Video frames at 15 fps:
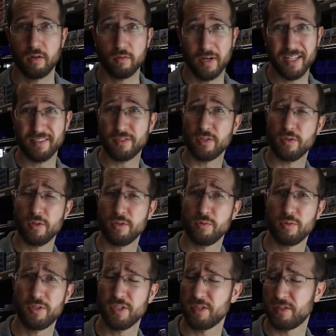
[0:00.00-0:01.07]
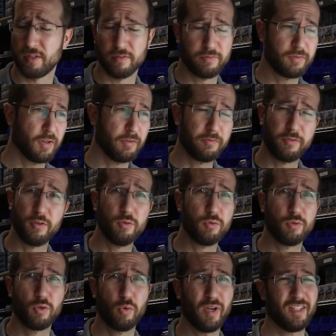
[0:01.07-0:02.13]
All right, right, so those were just a
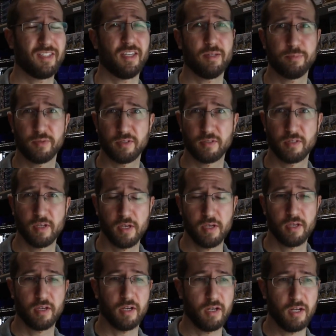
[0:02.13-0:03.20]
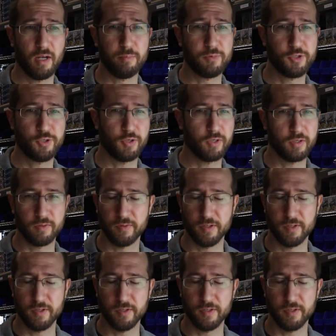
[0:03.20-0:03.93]
few quick tips. I'm sure